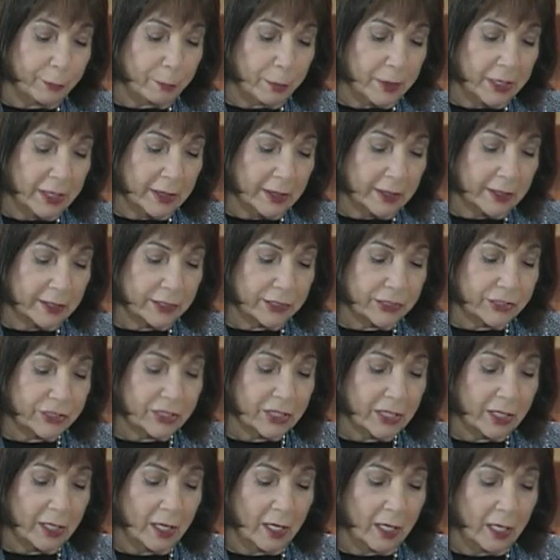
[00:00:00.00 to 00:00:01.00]
pillars
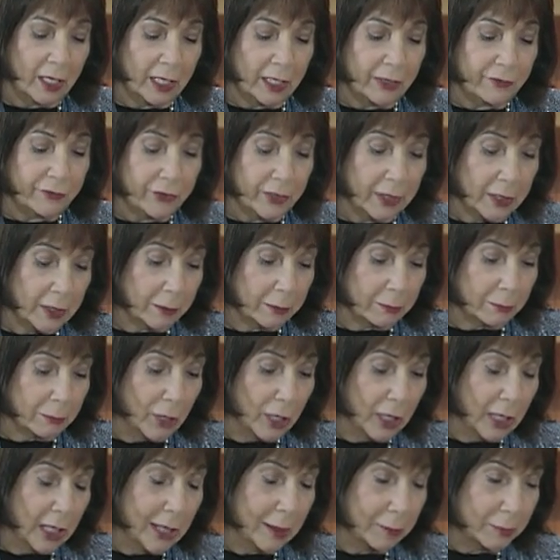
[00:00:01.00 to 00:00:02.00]
of
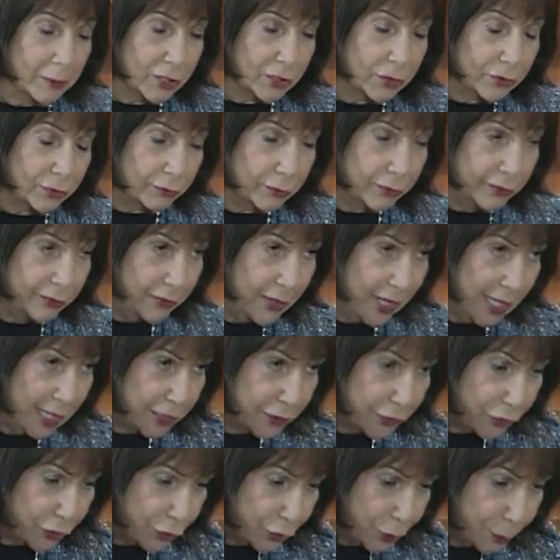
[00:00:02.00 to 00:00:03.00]
Muhammad's
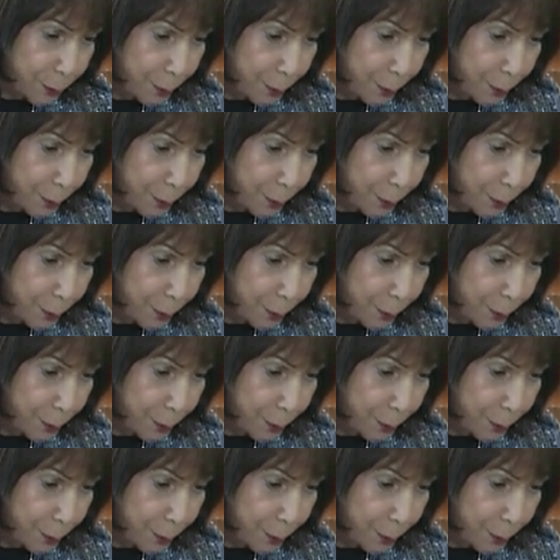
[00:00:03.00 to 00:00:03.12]
revenge.